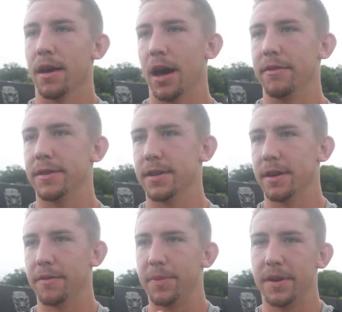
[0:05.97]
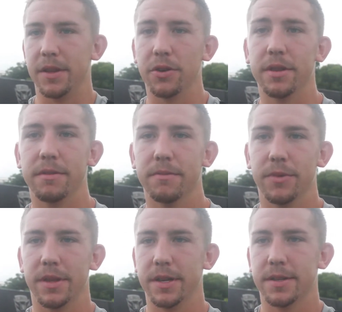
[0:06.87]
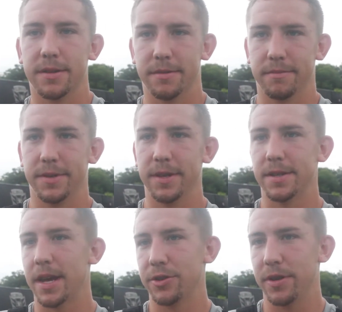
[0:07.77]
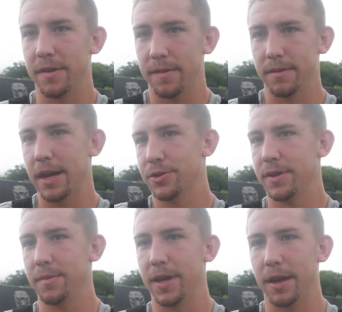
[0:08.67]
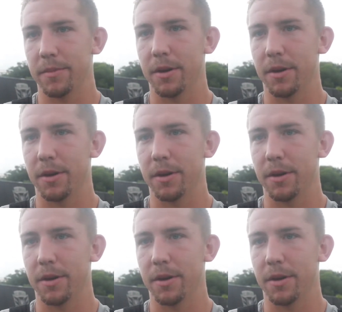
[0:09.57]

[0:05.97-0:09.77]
Obviously, I've been dealing with this since national team camp,